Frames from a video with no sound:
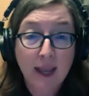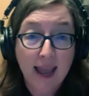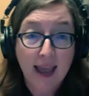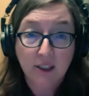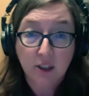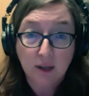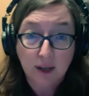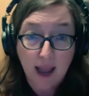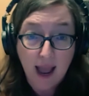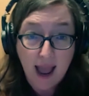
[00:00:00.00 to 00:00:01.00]
and
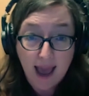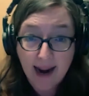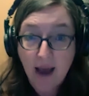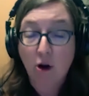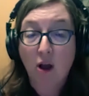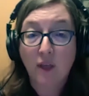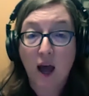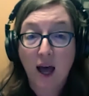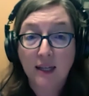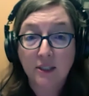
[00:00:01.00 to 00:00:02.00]
head out on the
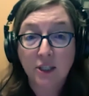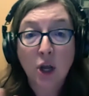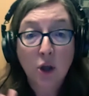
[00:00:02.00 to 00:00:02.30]
hunt